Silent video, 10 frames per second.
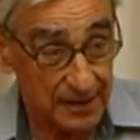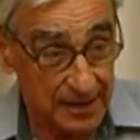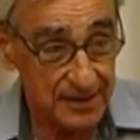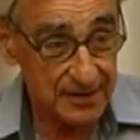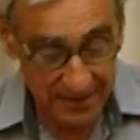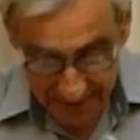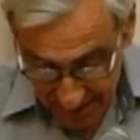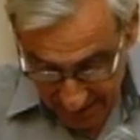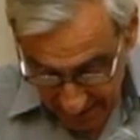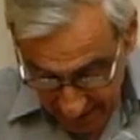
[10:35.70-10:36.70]
is
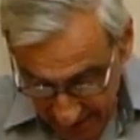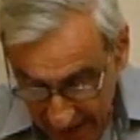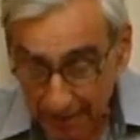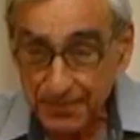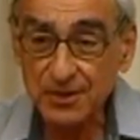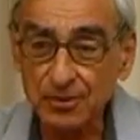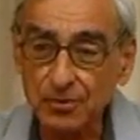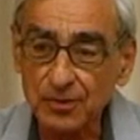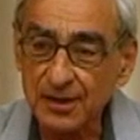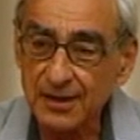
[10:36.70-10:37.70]
an
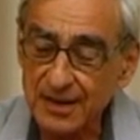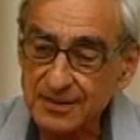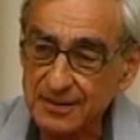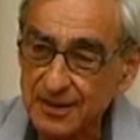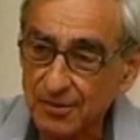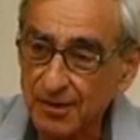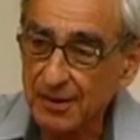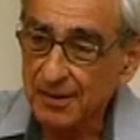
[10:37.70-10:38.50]
absolutely necessary